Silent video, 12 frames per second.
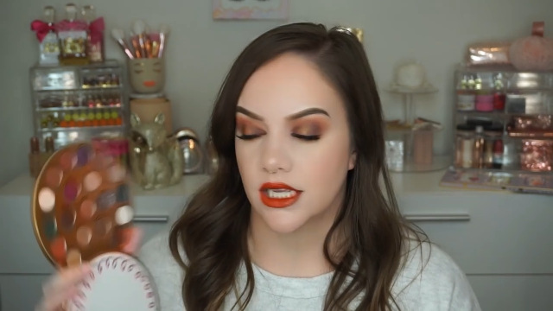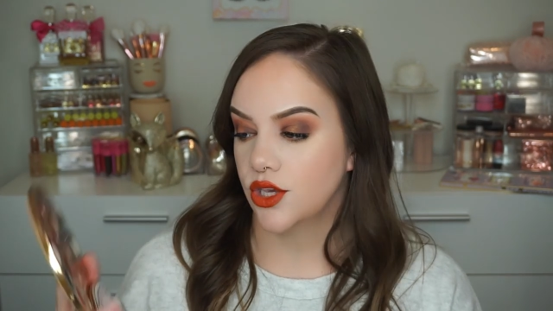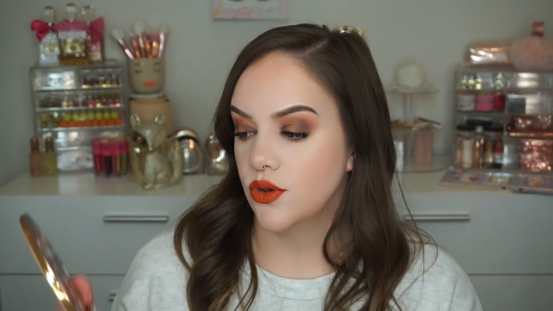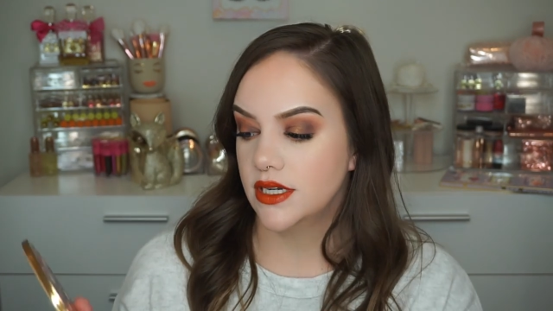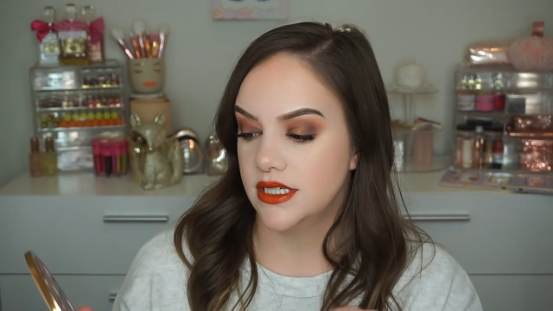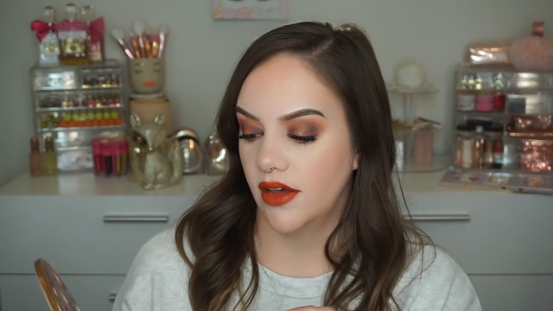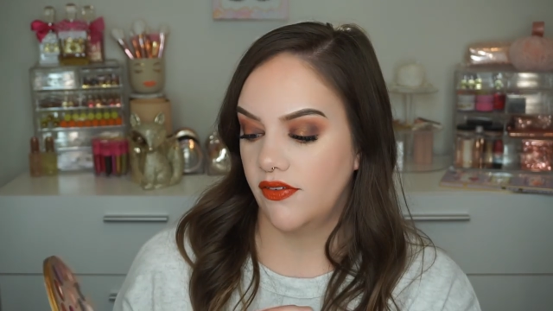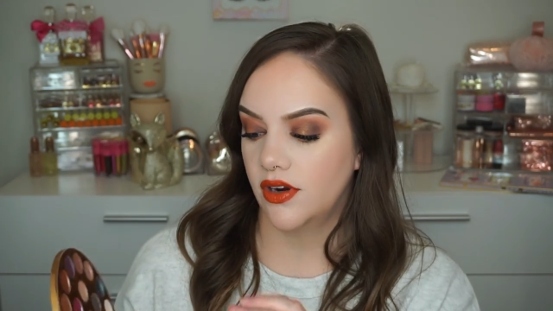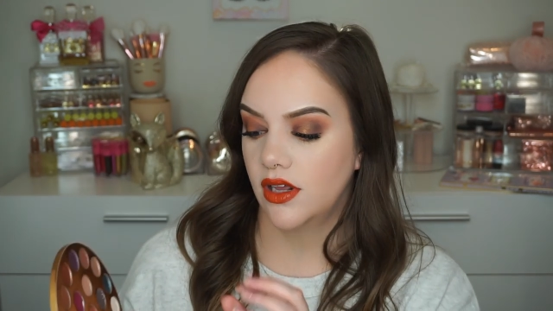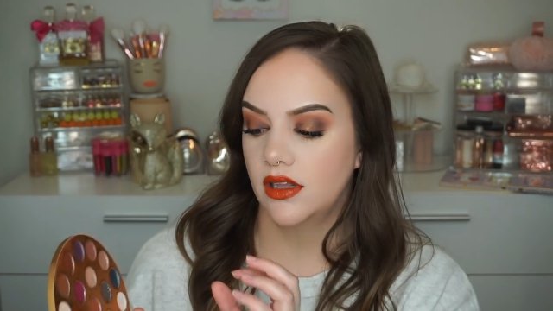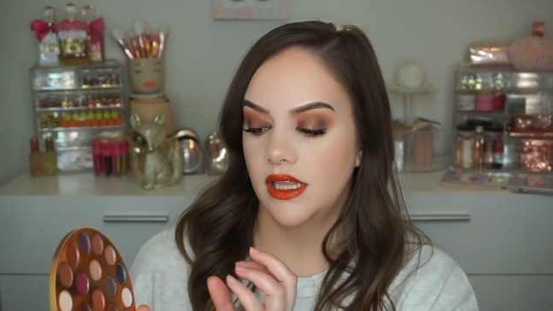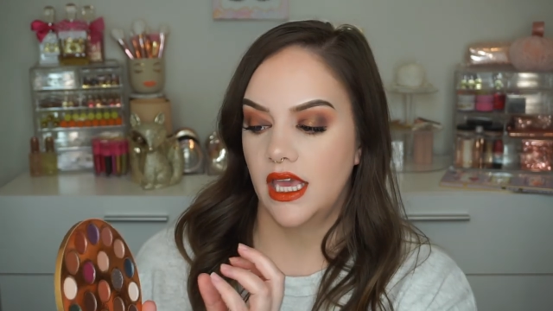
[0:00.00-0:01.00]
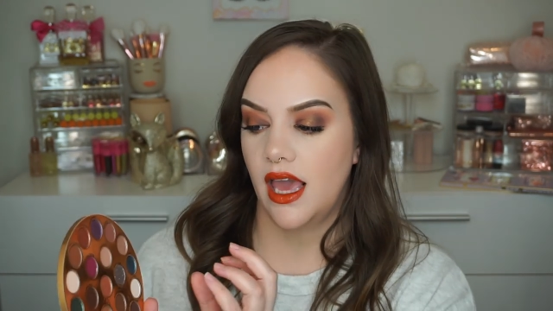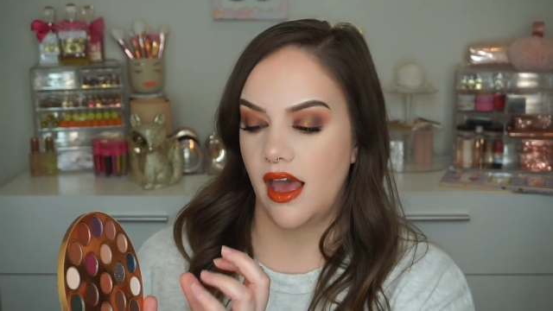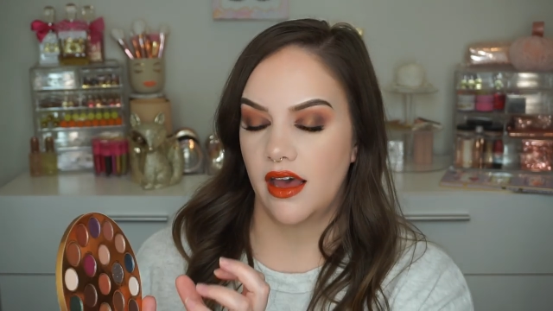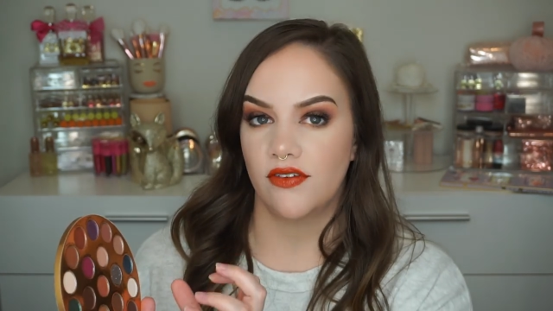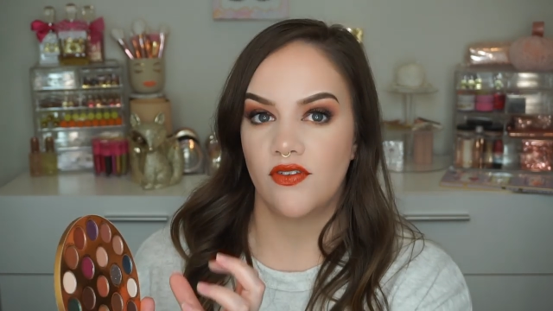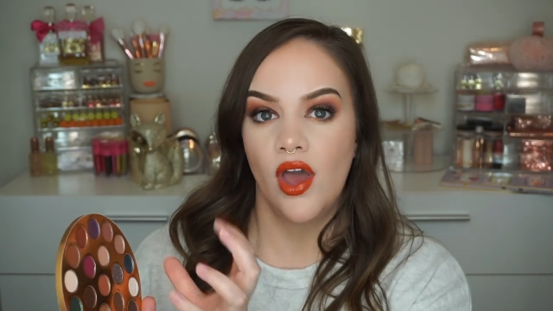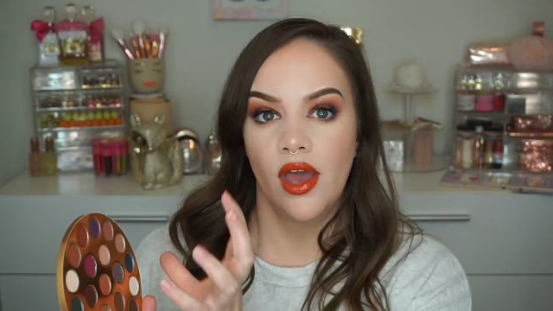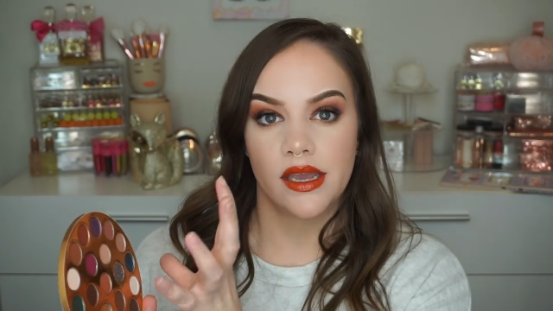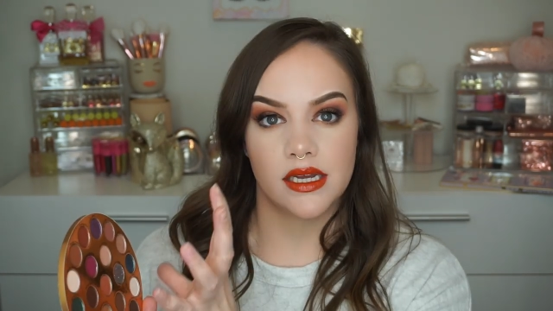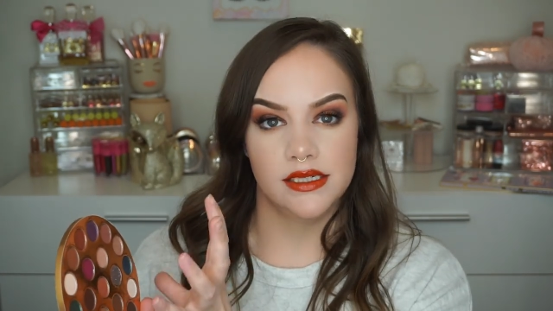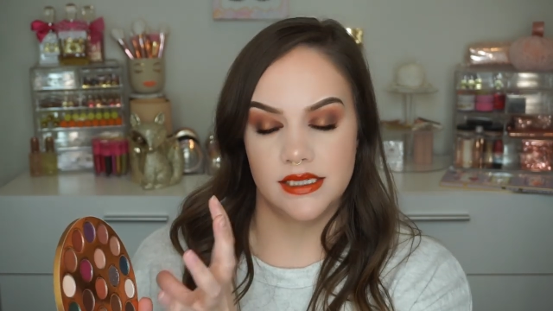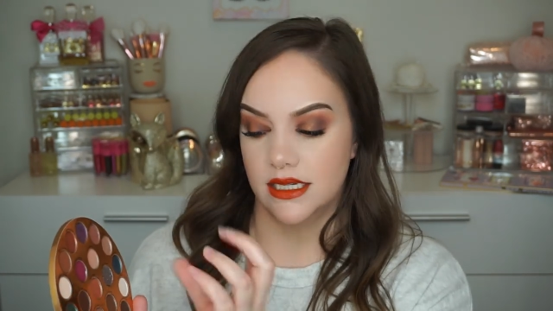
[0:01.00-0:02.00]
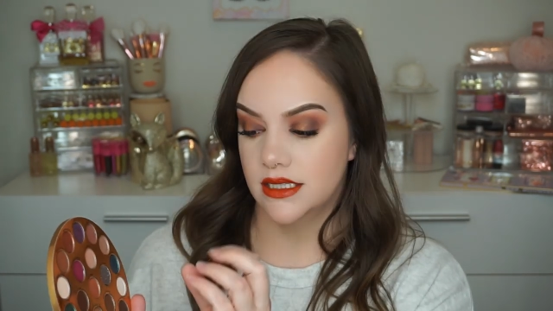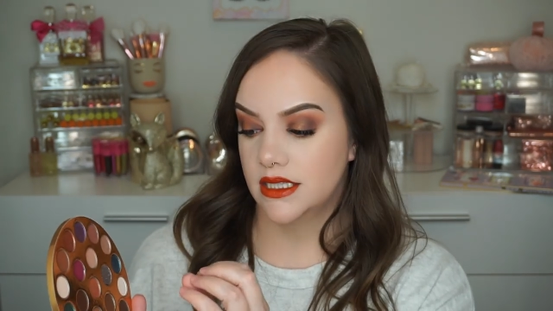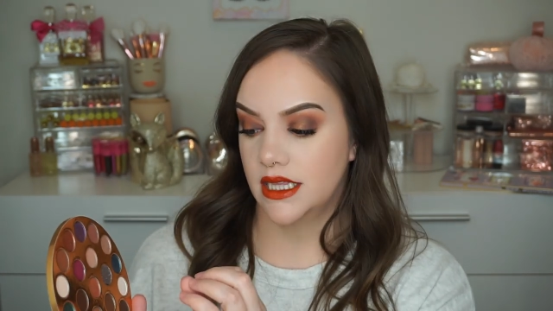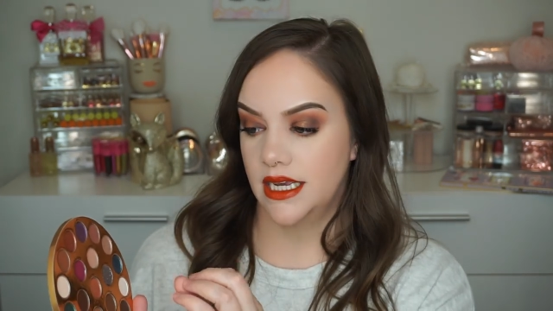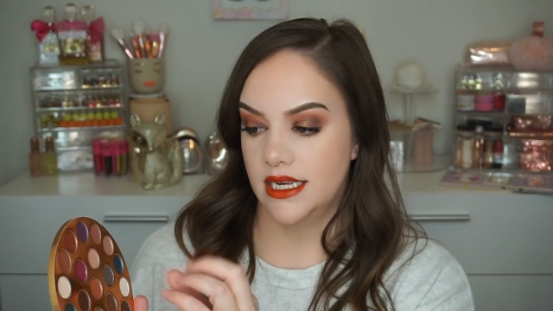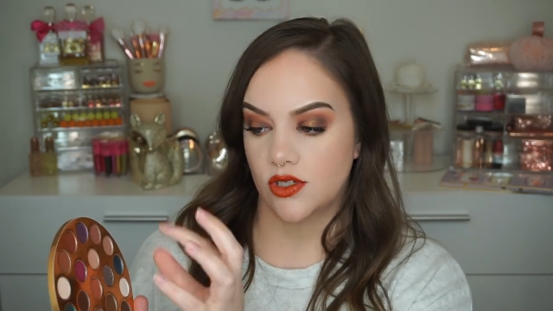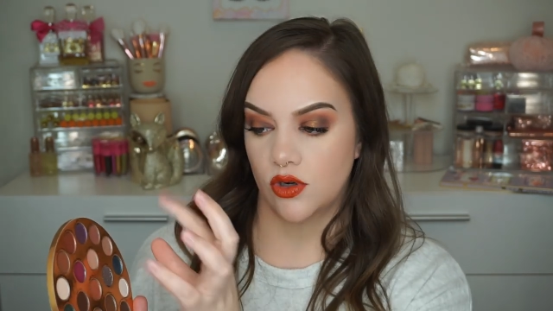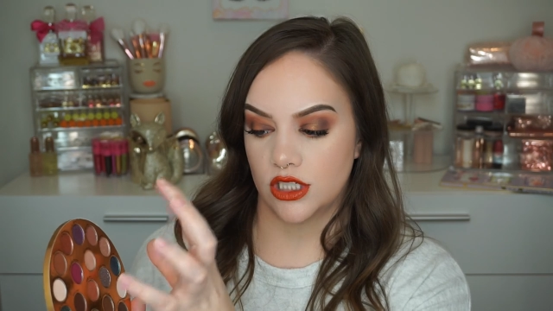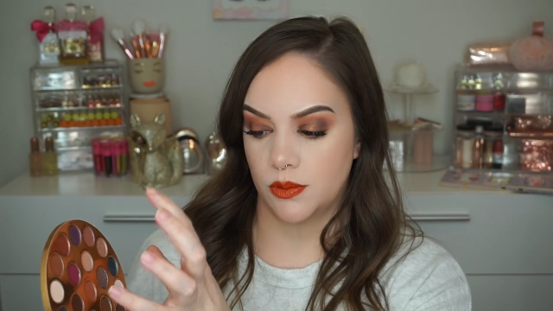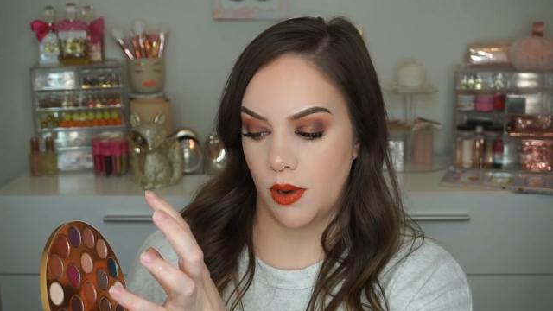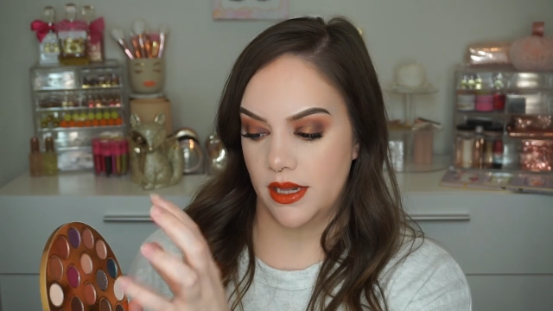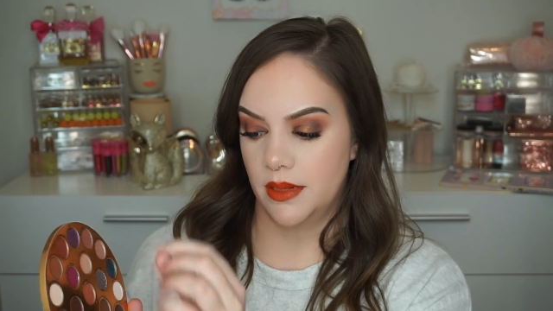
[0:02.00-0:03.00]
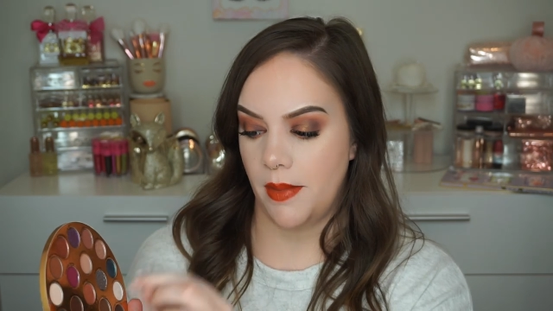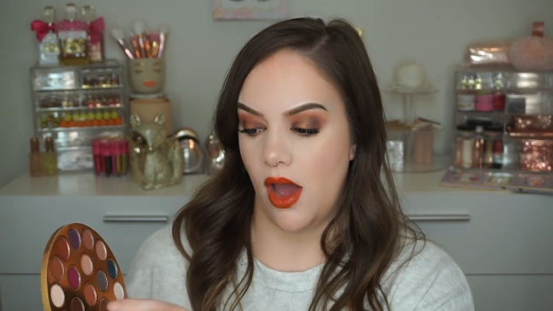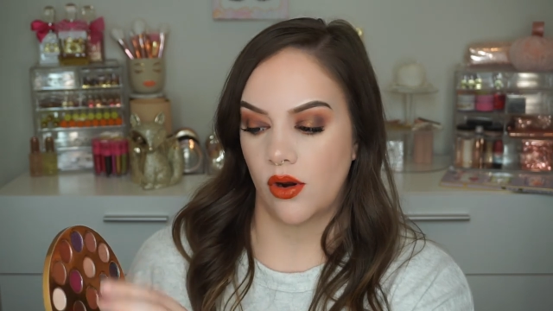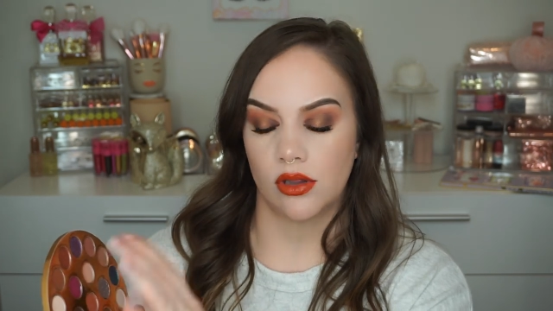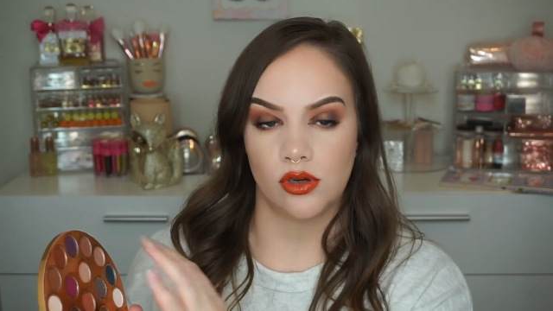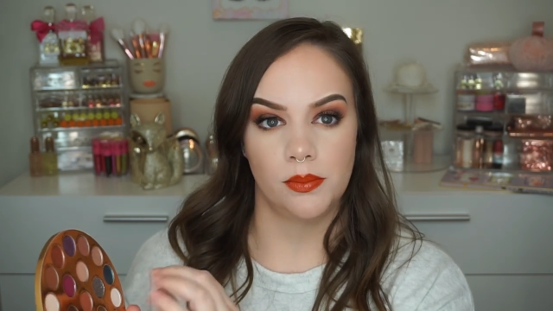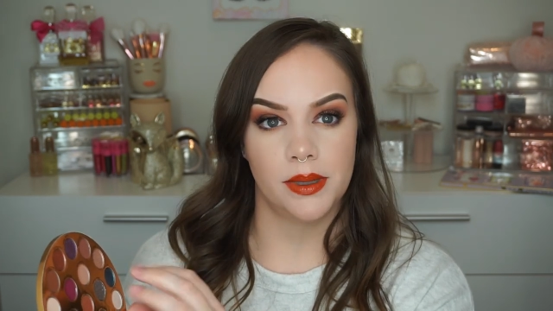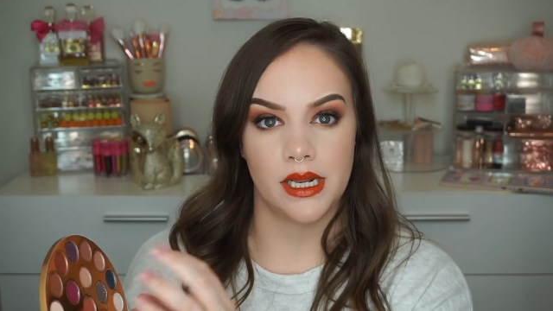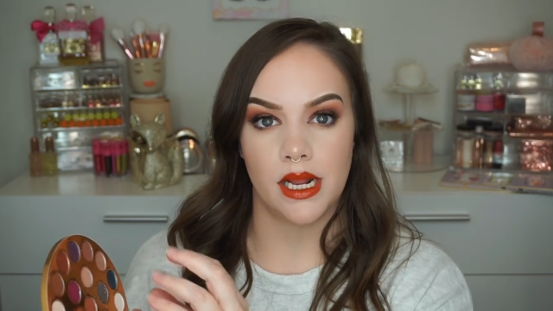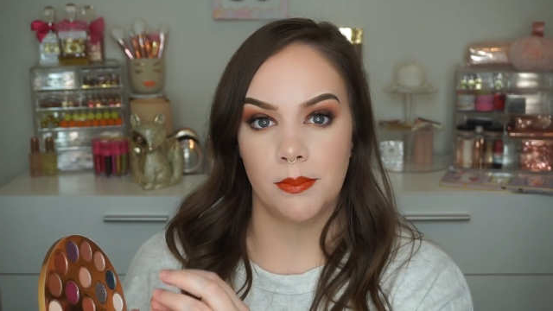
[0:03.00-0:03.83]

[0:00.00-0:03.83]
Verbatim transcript: Like you could definitely have condensed these or spread them out a little bit